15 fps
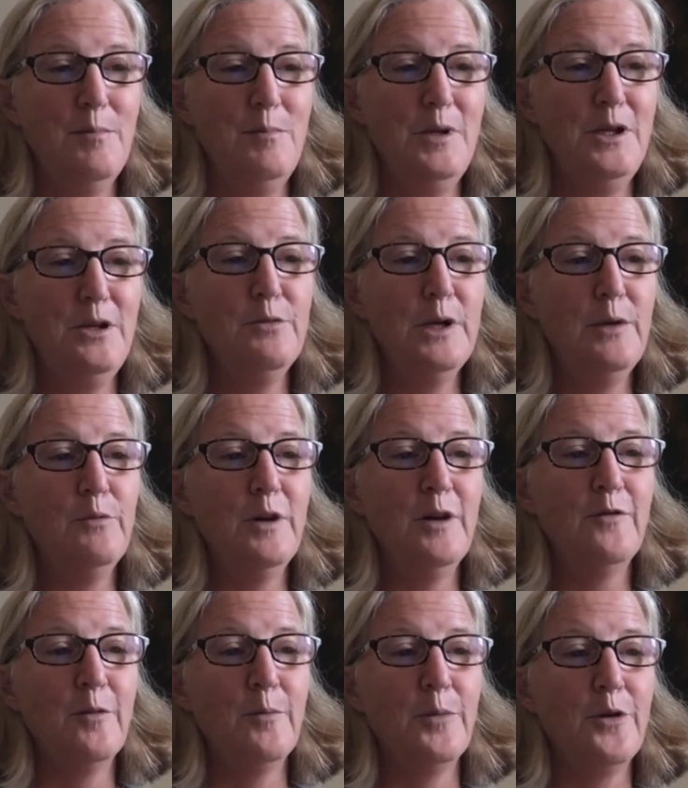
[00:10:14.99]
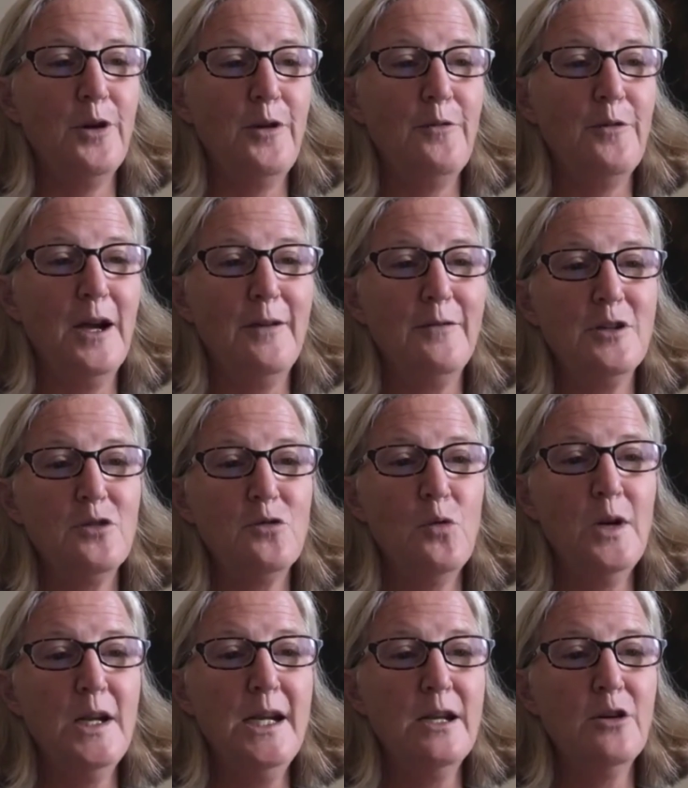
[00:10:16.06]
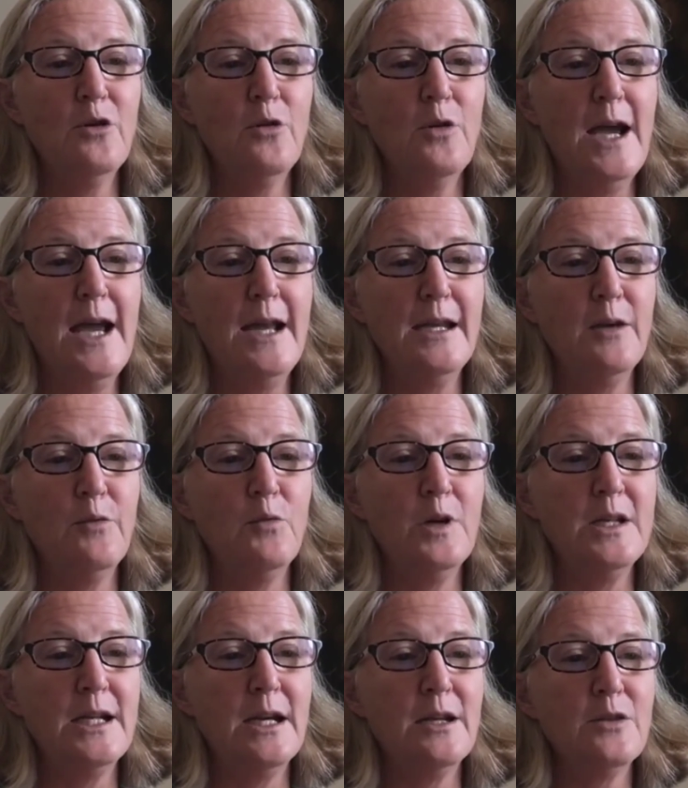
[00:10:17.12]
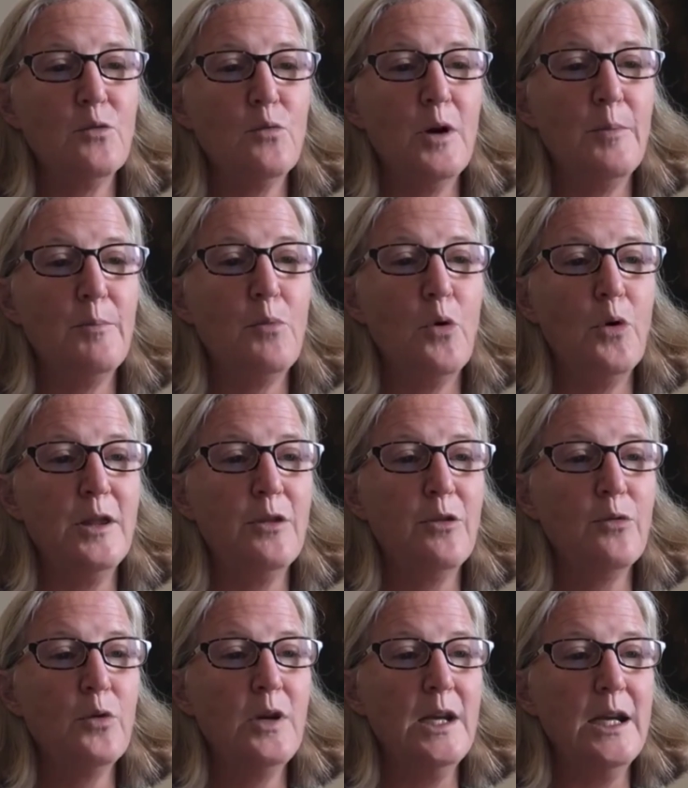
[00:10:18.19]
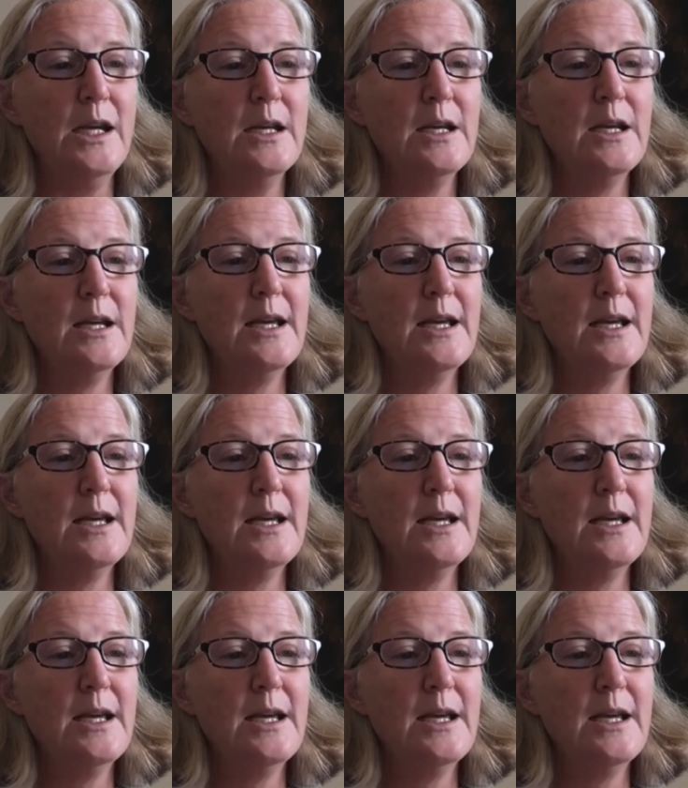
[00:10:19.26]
BUN went from 35 to 20, and creatinine went down to 1.3.